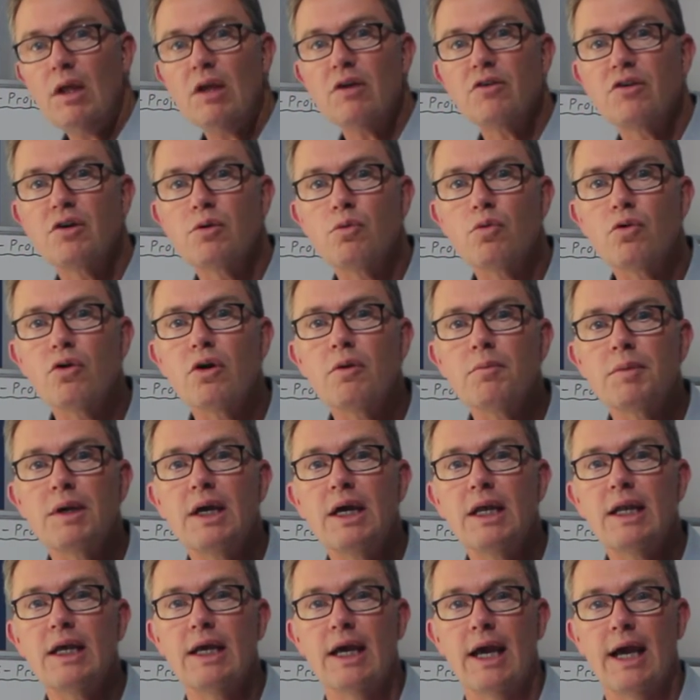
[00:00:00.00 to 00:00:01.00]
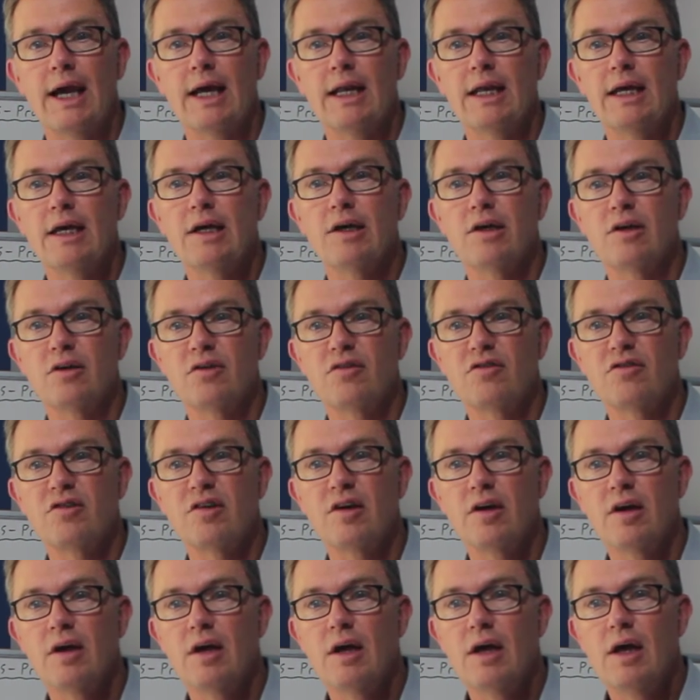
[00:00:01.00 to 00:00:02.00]
See, what I'm getting at
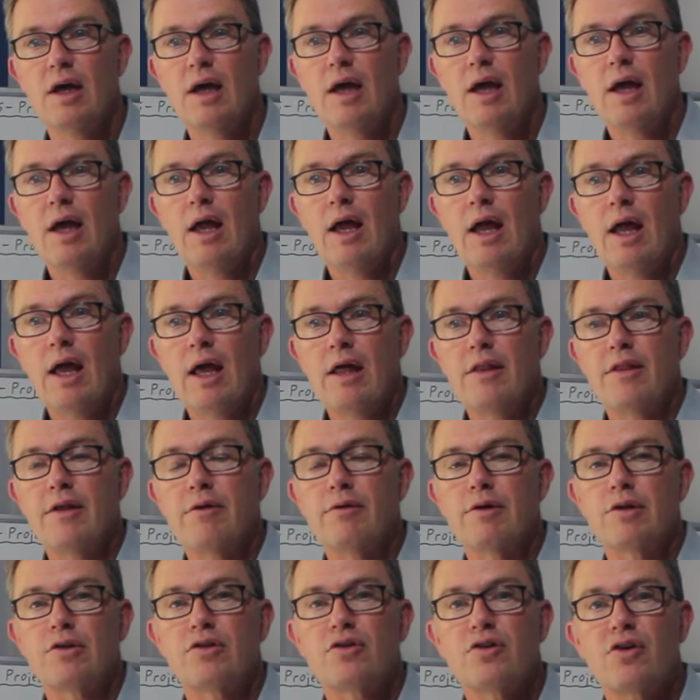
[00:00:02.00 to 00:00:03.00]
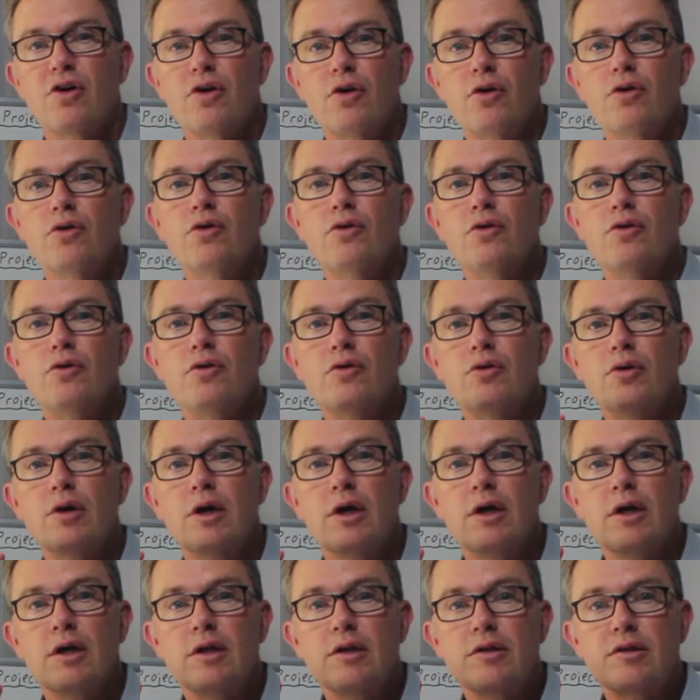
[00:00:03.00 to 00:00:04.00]
is there are two
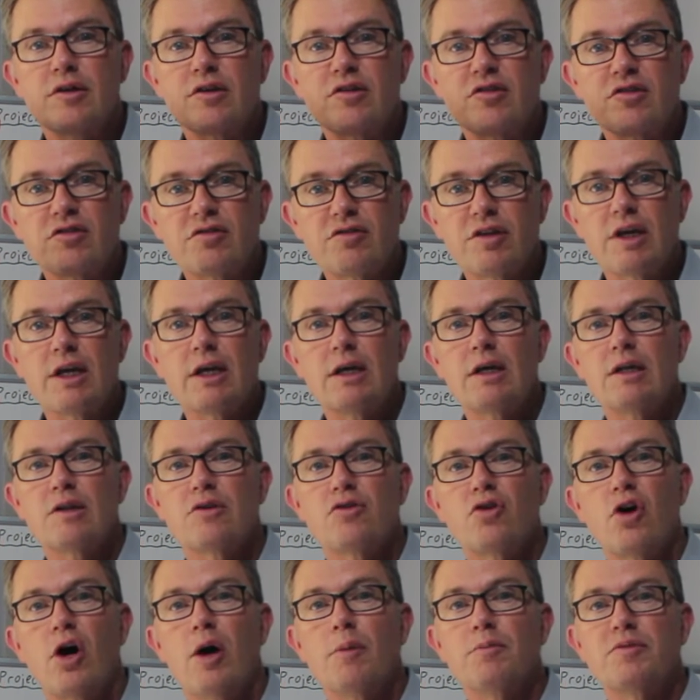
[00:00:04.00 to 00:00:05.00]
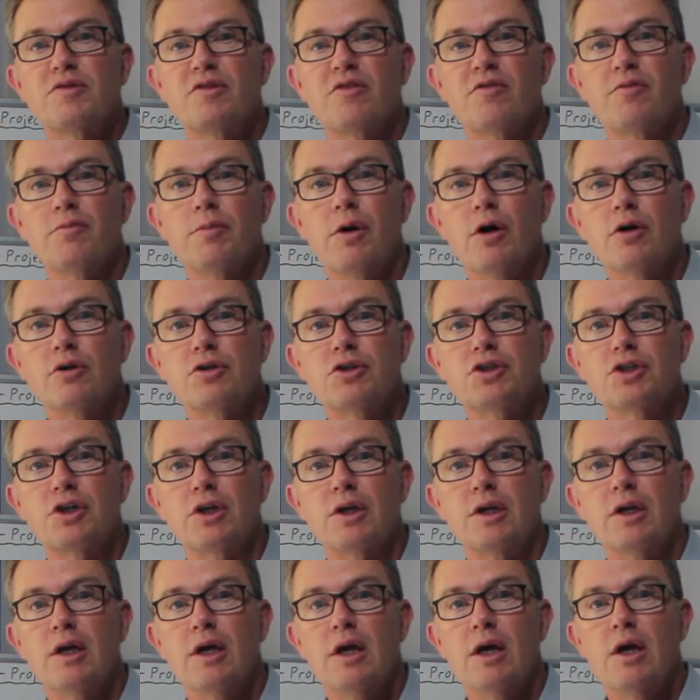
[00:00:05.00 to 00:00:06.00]
distinct types of
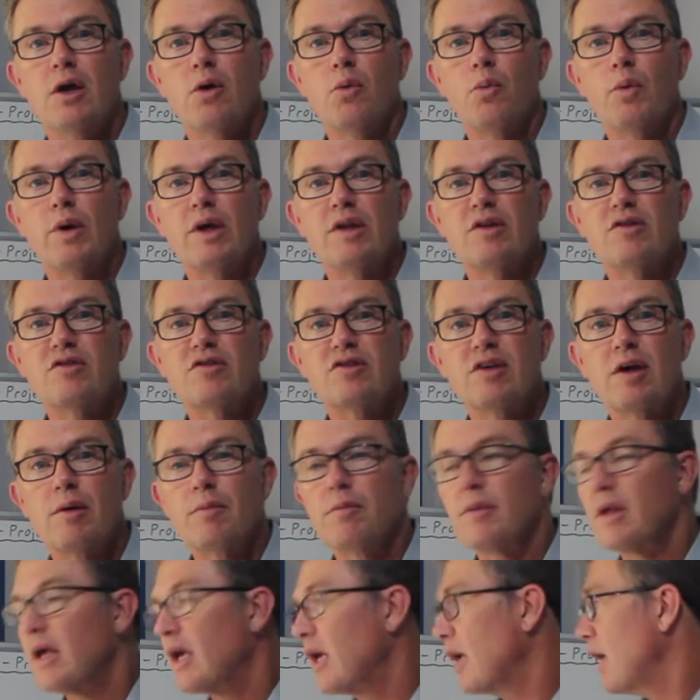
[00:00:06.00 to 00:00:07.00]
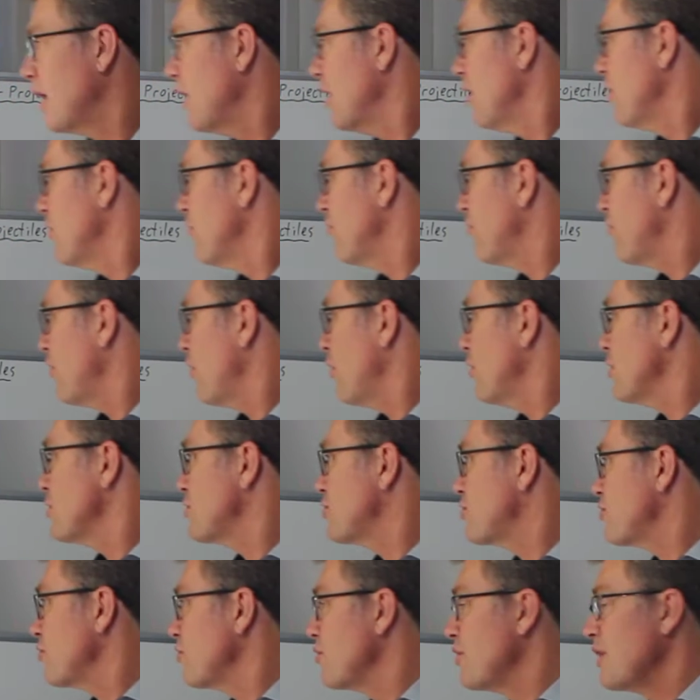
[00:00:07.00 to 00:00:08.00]
motion when something
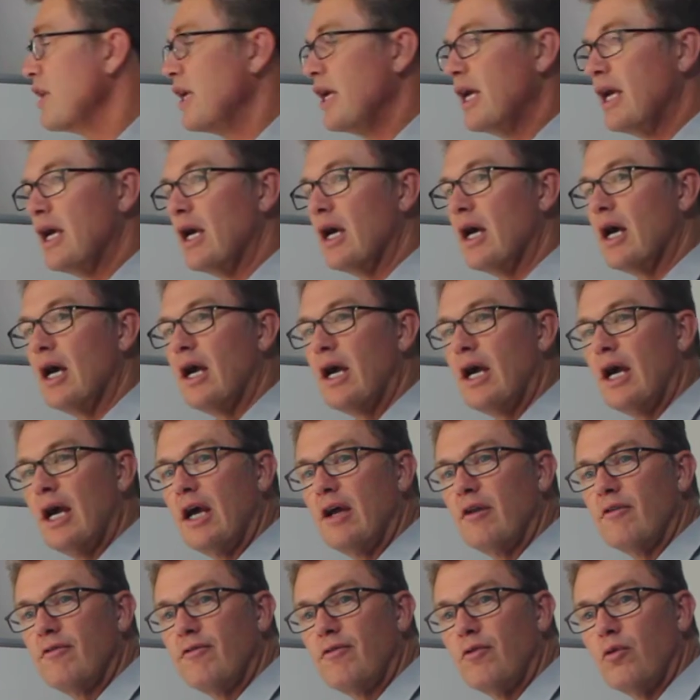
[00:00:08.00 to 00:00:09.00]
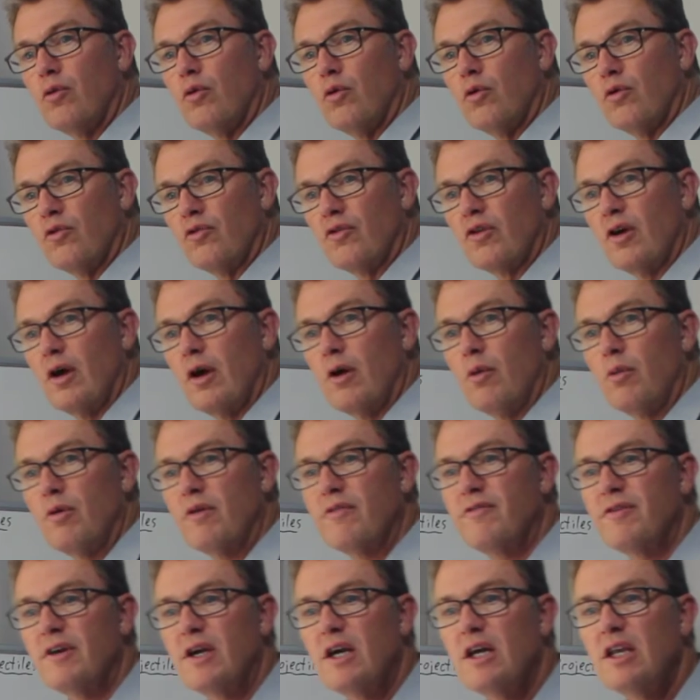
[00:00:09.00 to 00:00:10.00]
flies through the air and falls. We
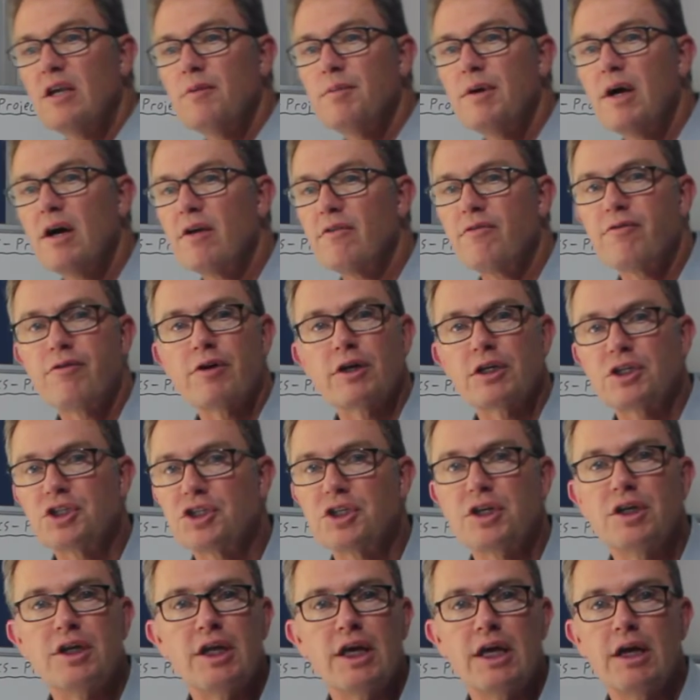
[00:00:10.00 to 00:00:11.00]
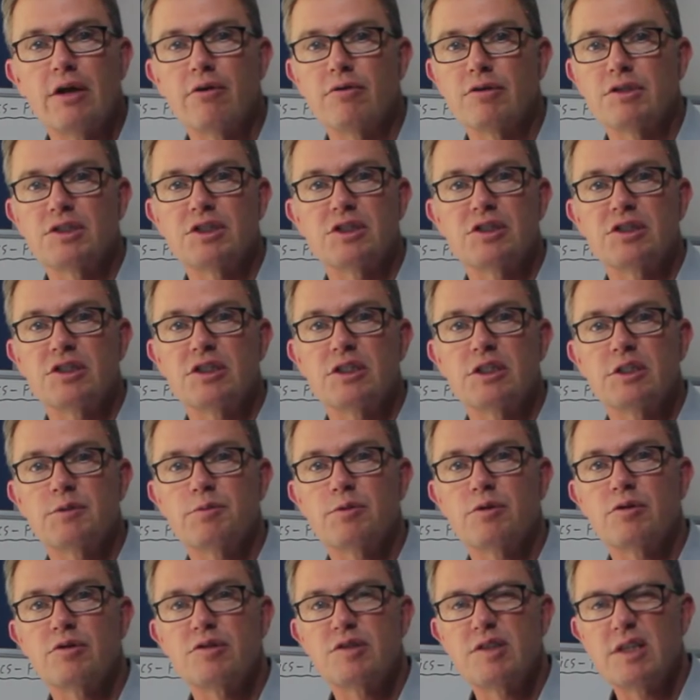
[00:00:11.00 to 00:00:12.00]
forget about friction and air resistance
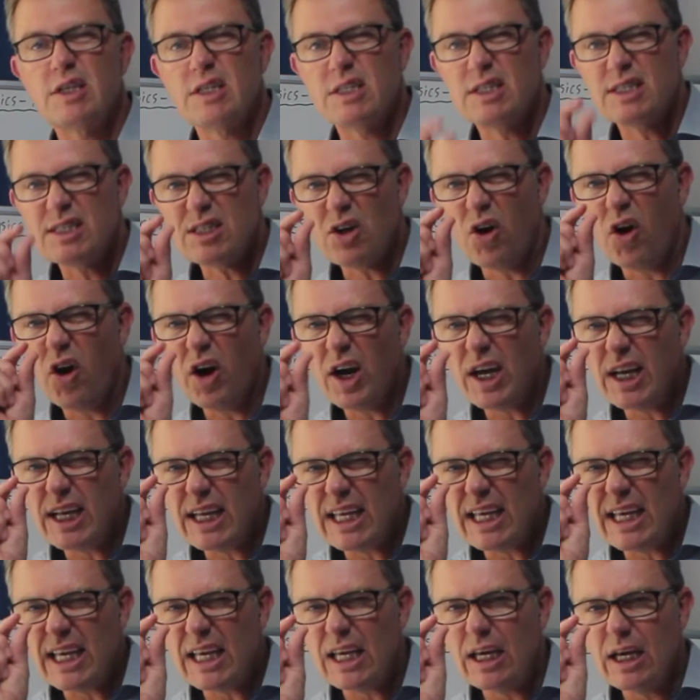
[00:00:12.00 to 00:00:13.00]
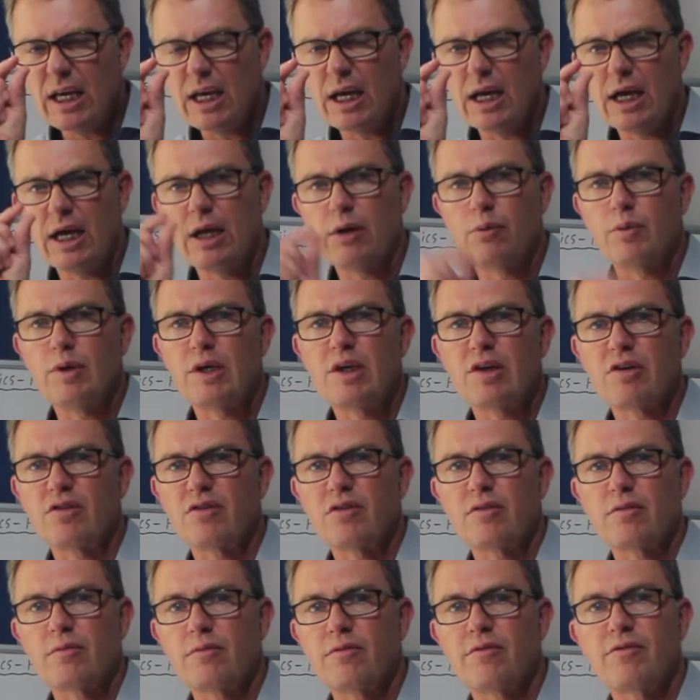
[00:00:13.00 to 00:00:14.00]
because they're tiny, and we
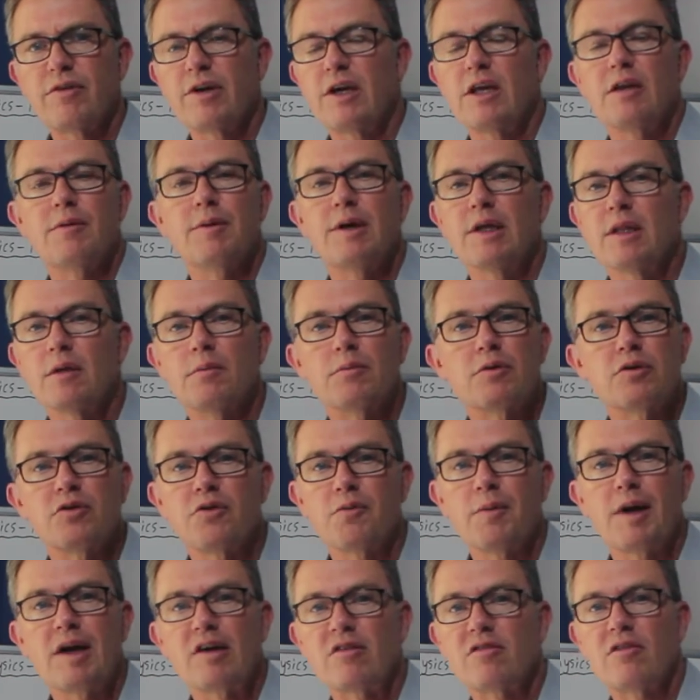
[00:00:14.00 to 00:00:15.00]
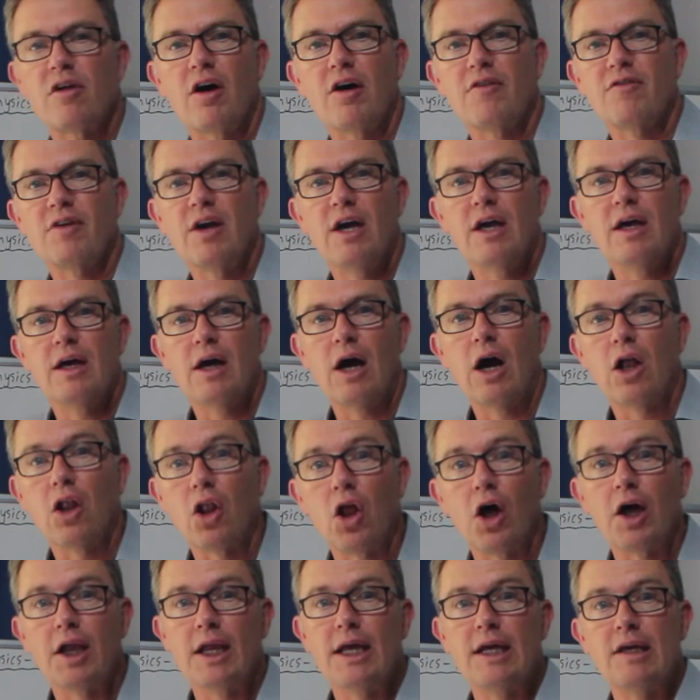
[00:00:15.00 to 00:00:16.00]
just forget about them because it makes life a
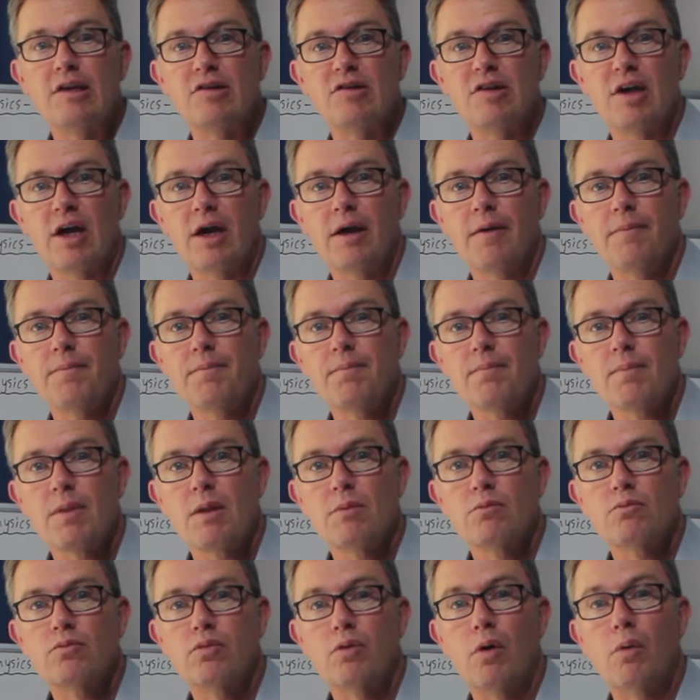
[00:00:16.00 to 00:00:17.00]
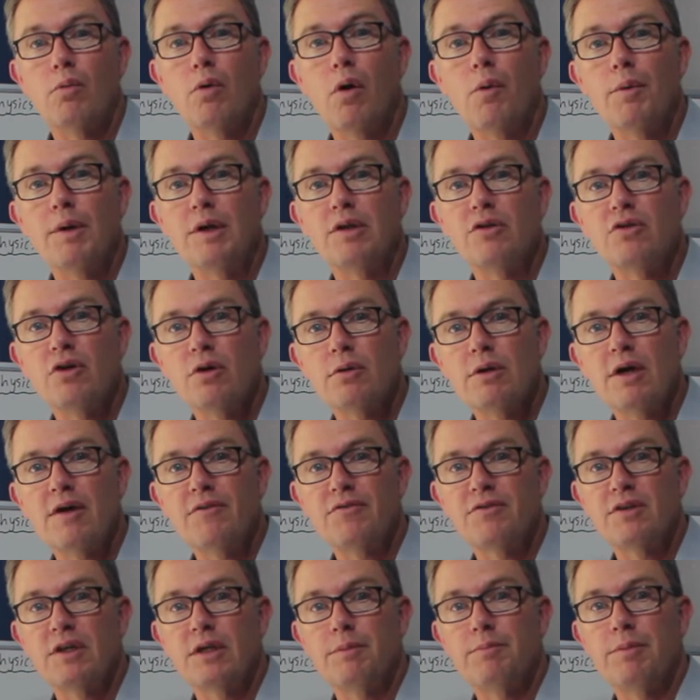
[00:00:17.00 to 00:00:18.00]
lot easier. But what we do
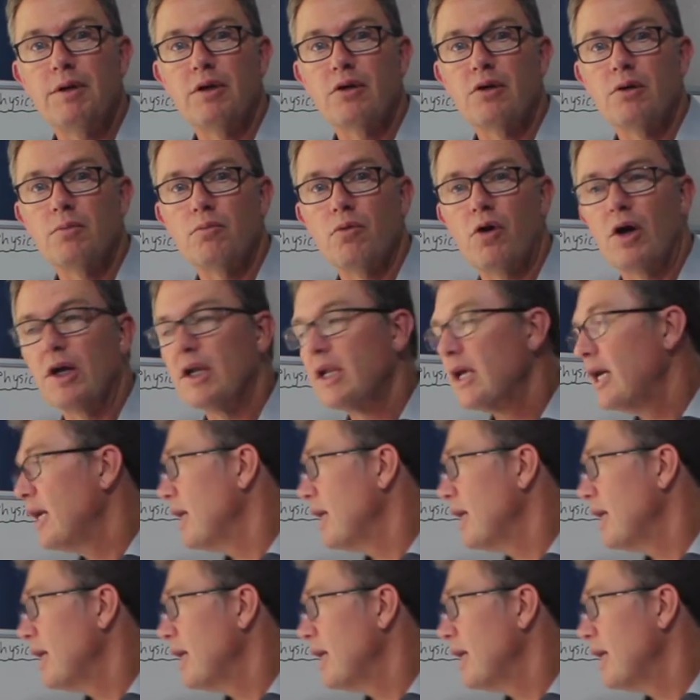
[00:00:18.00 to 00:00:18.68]
have to bear in mind